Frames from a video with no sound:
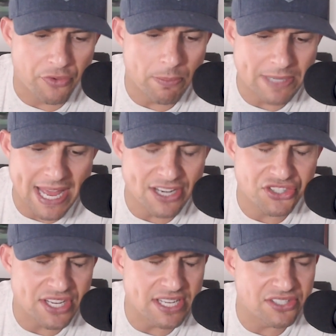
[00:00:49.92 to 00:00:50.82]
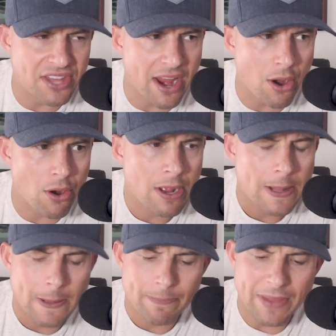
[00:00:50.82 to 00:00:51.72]
Tennessee is there.
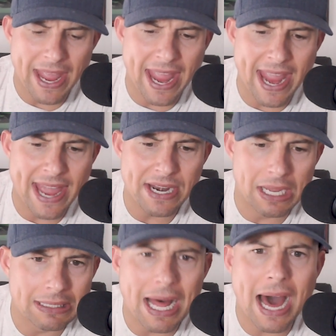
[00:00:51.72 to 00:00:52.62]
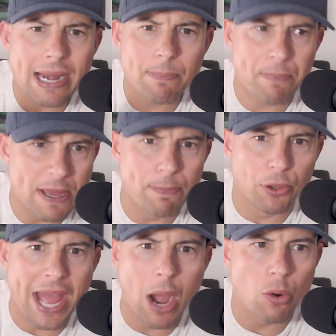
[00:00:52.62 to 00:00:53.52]
And a lot of
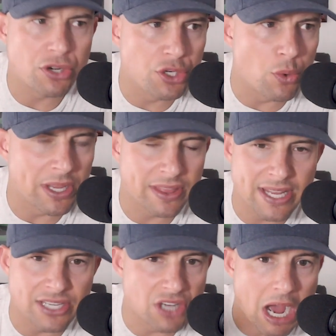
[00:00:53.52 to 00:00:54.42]
people now are doing these.